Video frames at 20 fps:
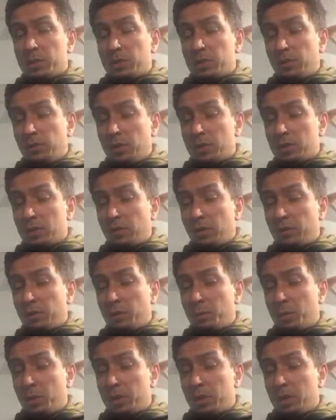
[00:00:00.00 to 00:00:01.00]
know the
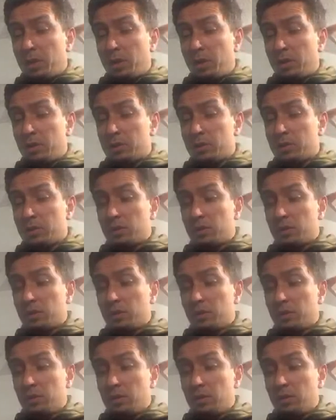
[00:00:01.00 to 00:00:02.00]
specifics of everybody
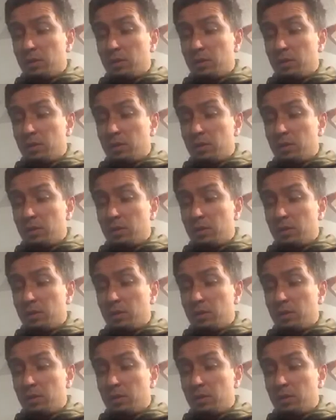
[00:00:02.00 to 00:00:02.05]
that's